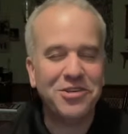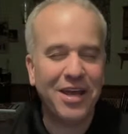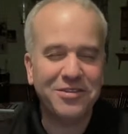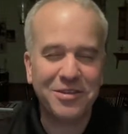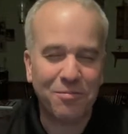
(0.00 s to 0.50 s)
a
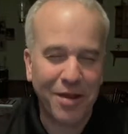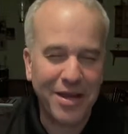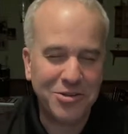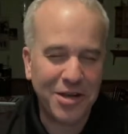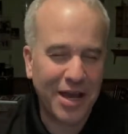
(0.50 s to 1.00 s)
chance to
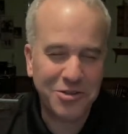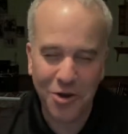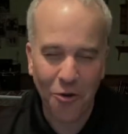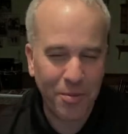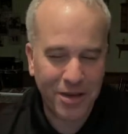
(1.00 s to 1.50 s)
play G.I.
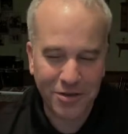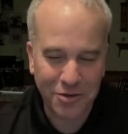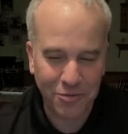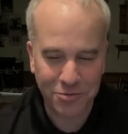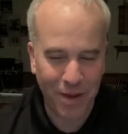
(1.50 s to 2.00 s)
Joe
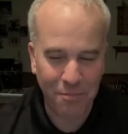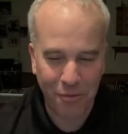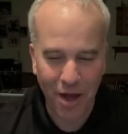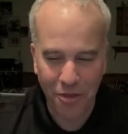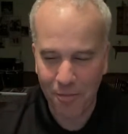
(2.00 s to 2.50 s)
because it was my
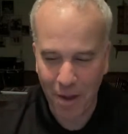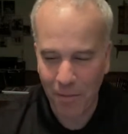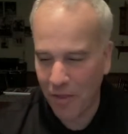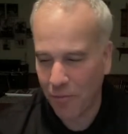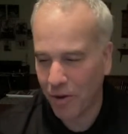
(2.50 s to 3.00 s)
brother. My
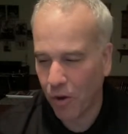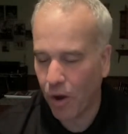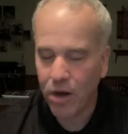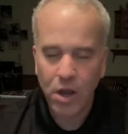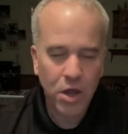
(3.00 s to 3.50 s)
mother would
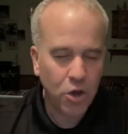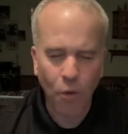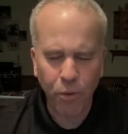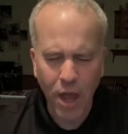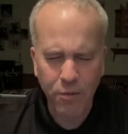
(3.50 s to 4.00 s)

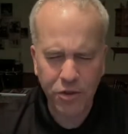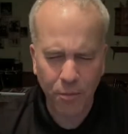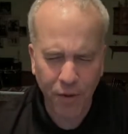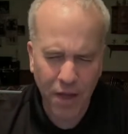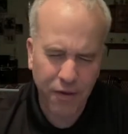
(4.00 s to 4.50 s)
go play with
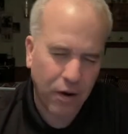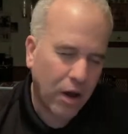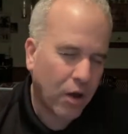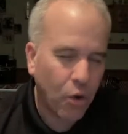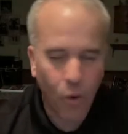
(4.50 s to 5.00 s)
your brother.
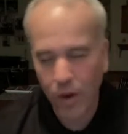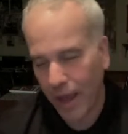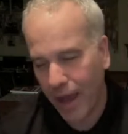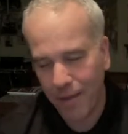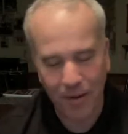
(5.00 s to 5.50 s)
Oh,
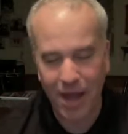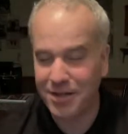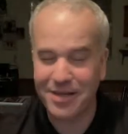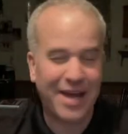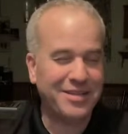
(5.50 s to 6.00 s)
okay. But
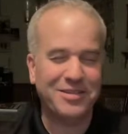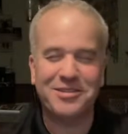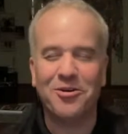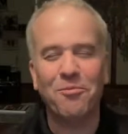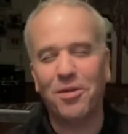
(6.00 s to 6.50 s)
I got to
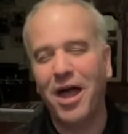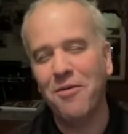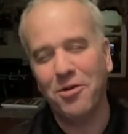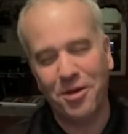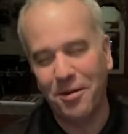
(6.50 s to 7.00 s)
still
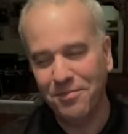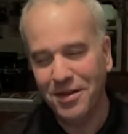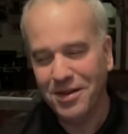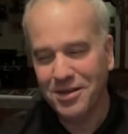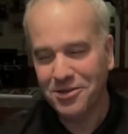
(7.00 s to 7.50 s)
play with him.
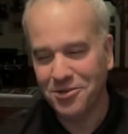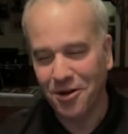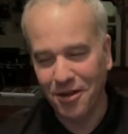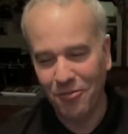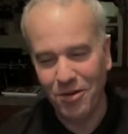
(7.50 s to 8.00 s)

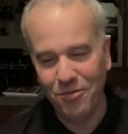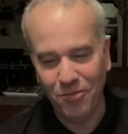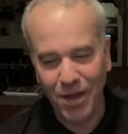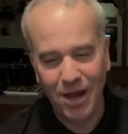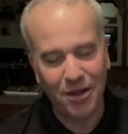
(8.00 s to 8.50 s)
So
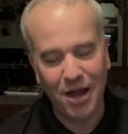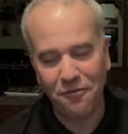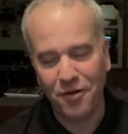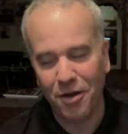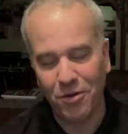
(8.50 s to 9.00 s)
we had a lot
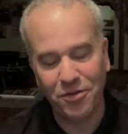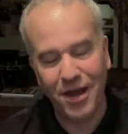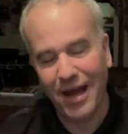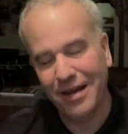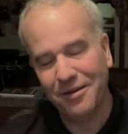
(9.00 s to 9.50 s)
of fun with
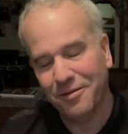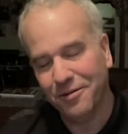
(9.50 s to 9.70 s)
that.